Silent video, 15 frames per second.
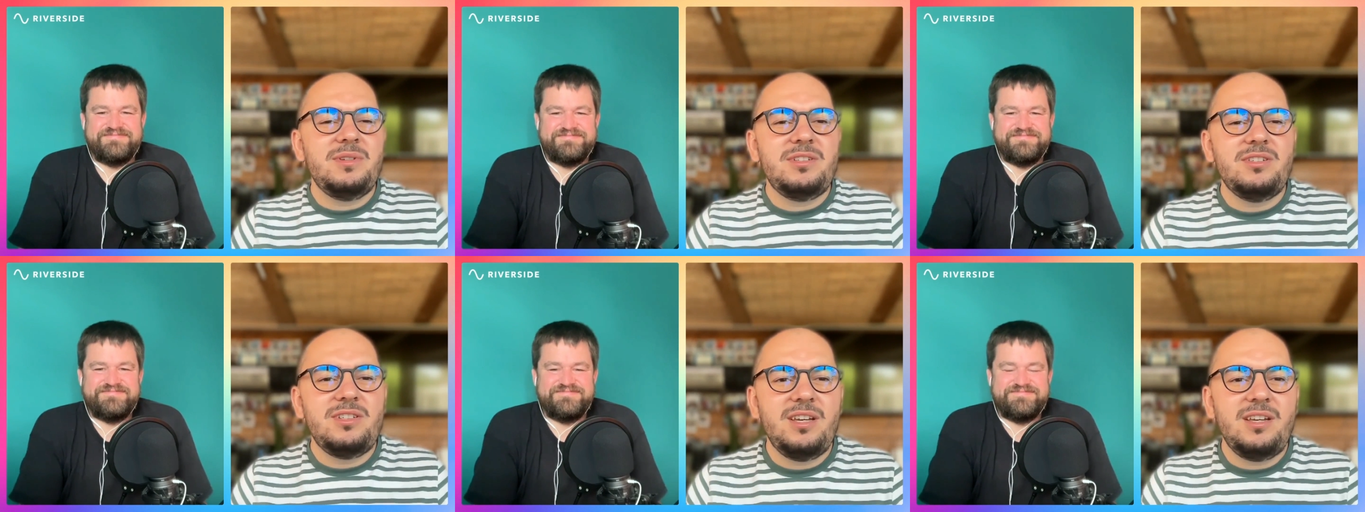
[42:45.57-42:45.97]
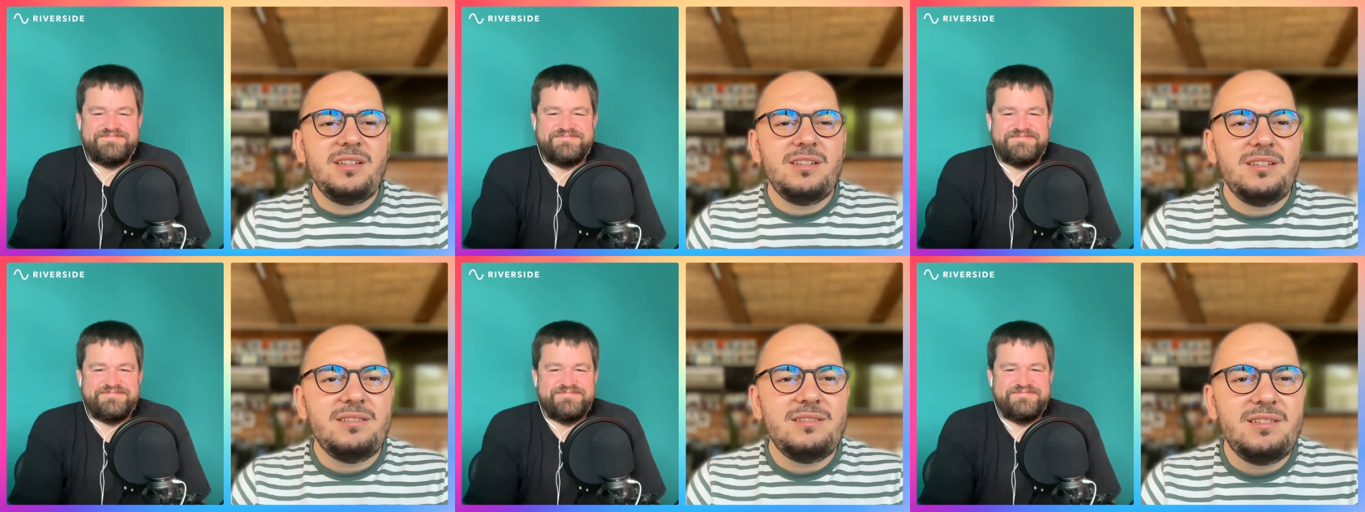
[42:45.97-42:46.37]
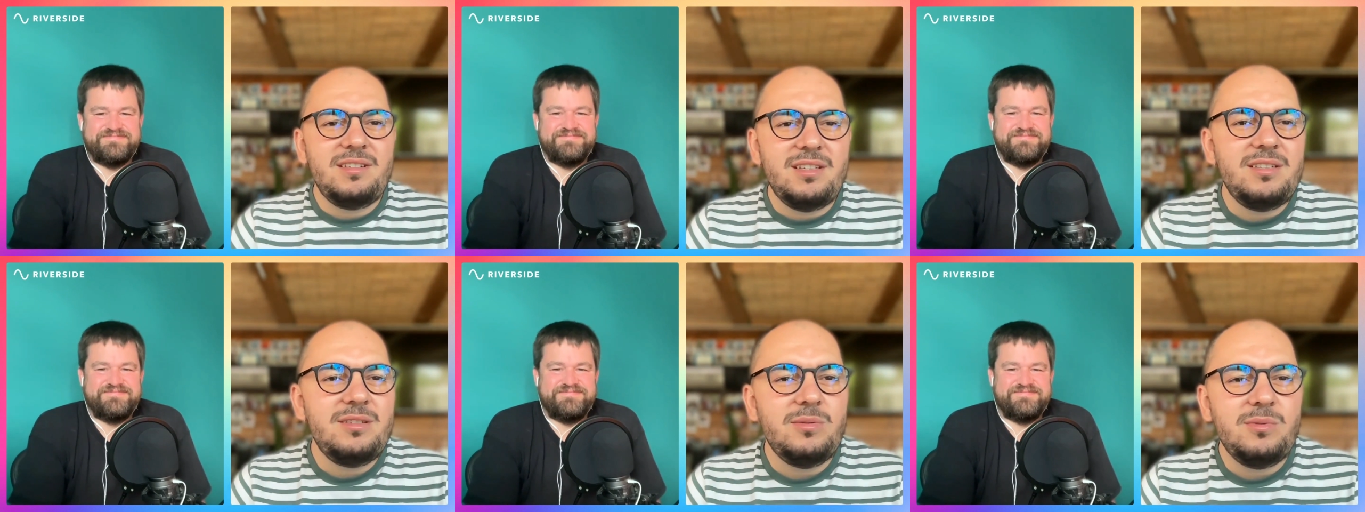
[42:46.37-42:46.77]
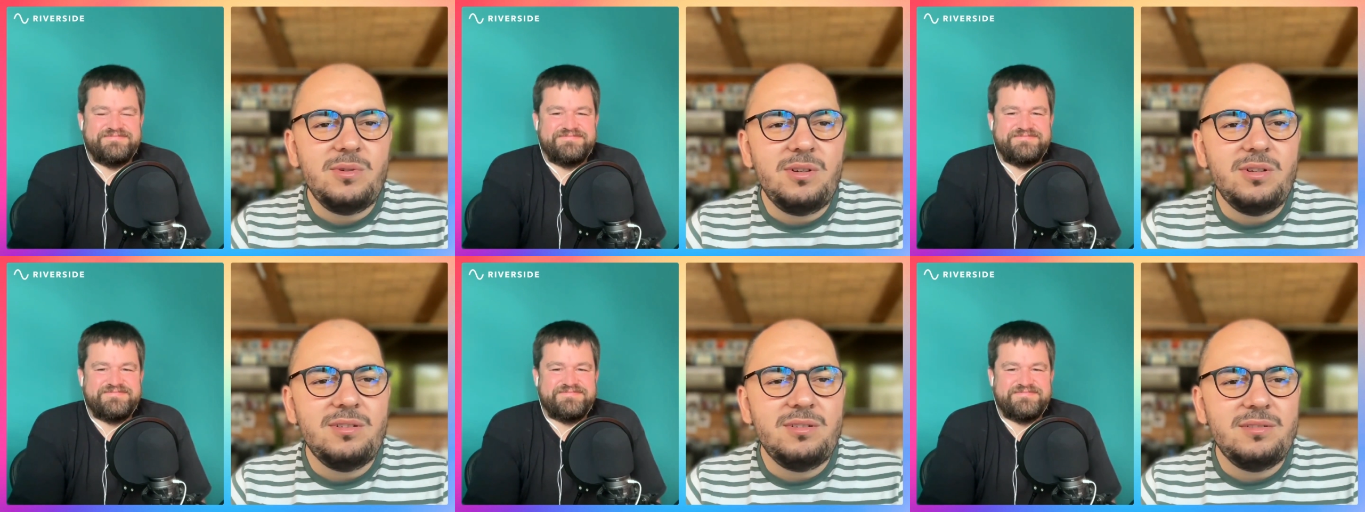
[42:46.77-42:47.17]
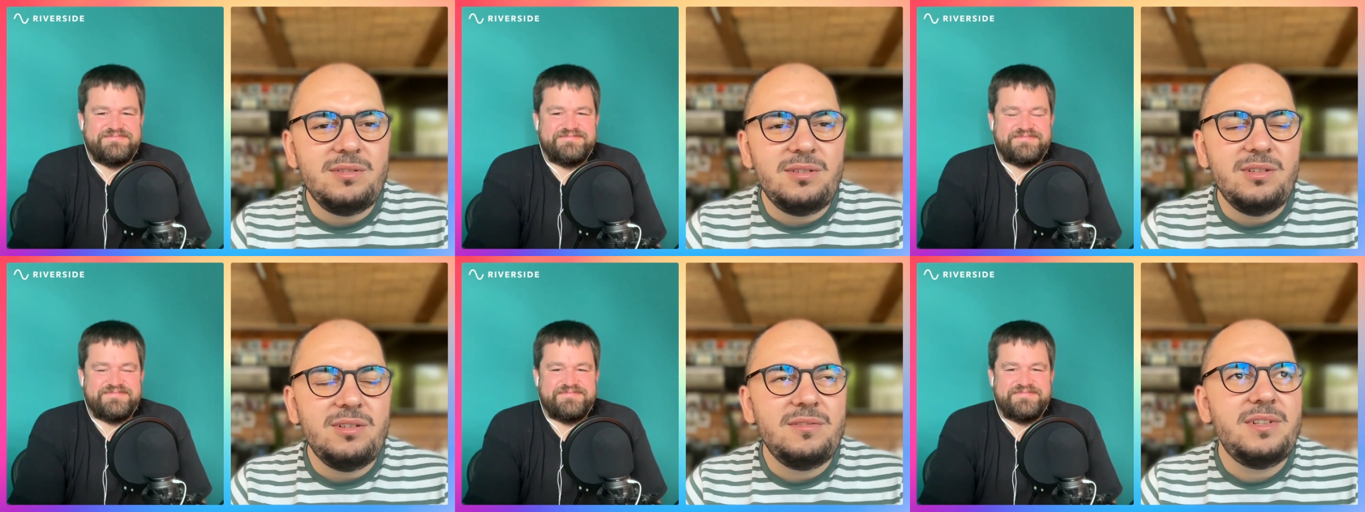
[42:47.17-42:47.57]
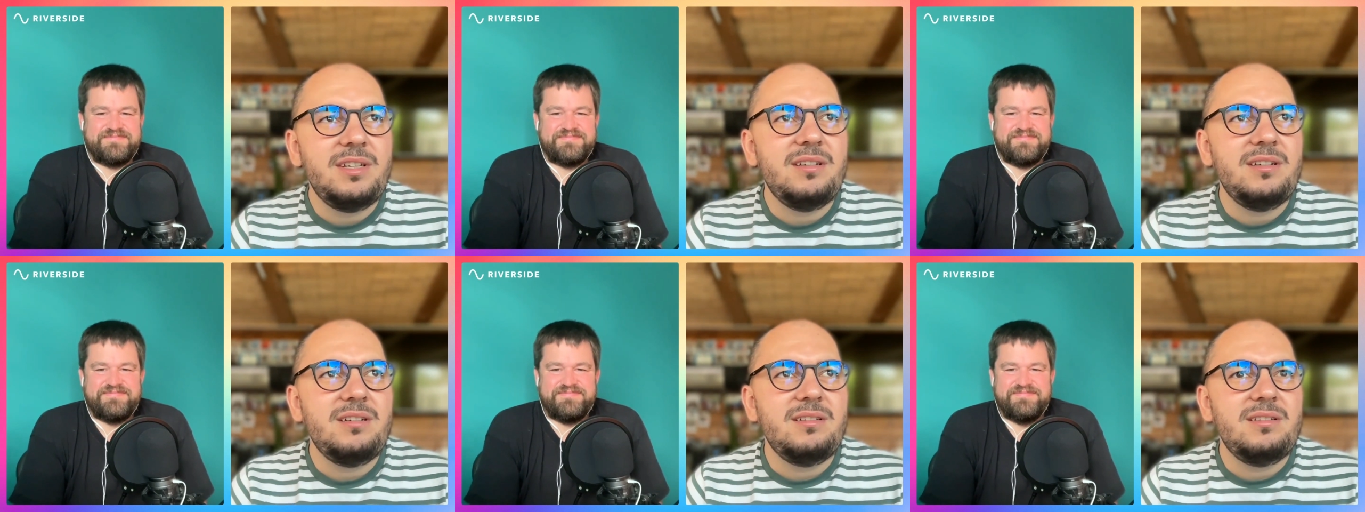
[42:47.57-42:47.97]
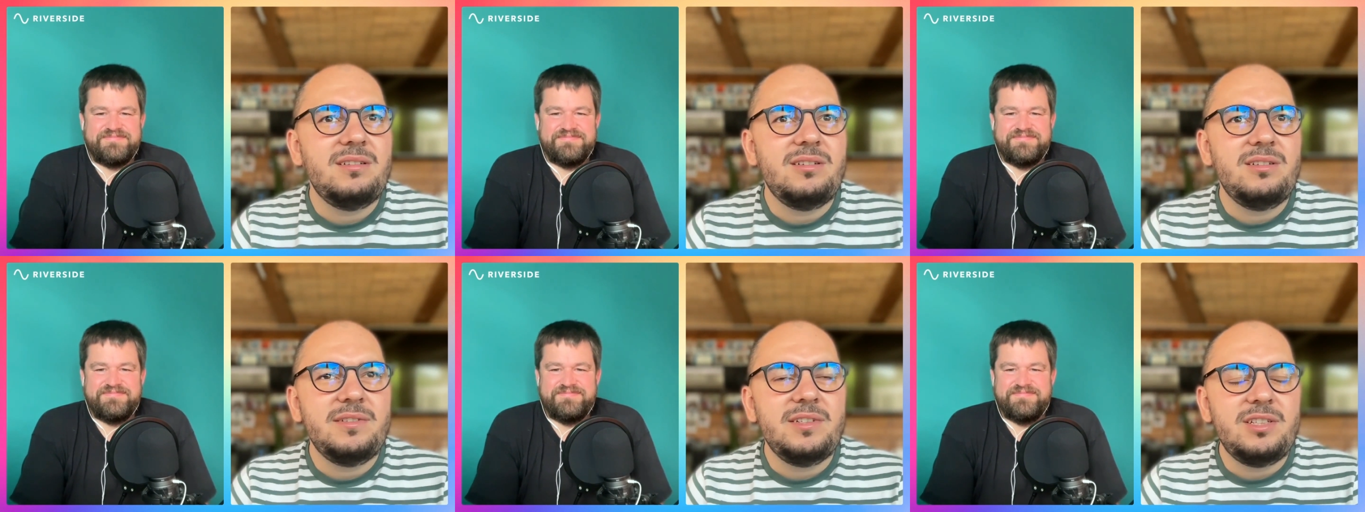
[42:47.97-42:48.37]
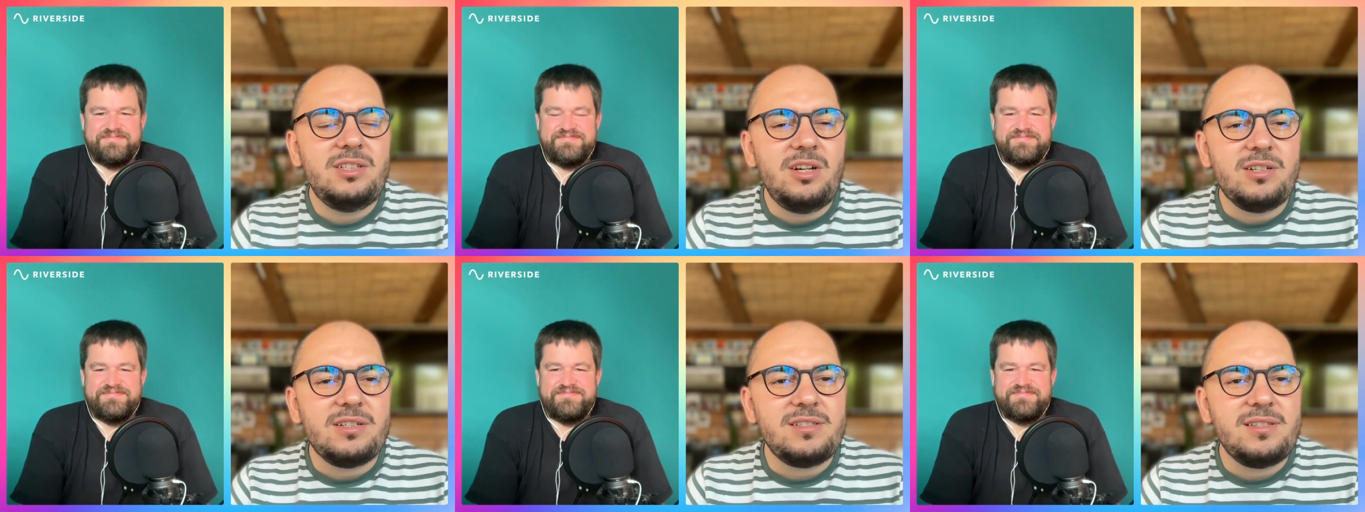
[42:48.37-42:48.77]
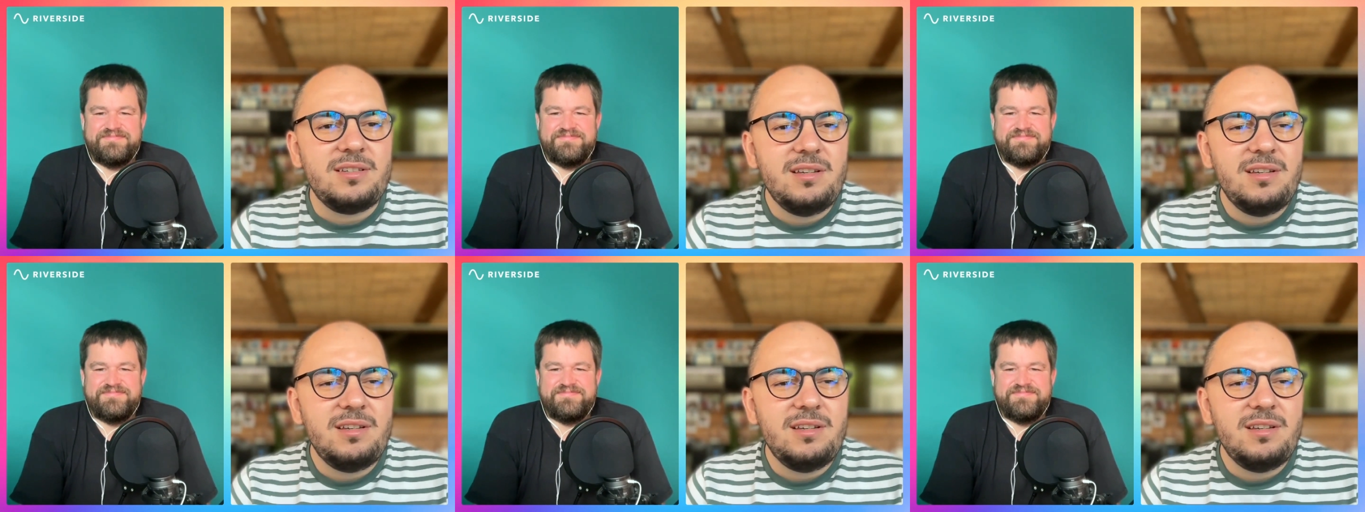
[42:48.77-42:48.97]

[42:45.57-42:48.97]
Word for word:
Speaker 1: entertained and into all of, all of the all of the talks.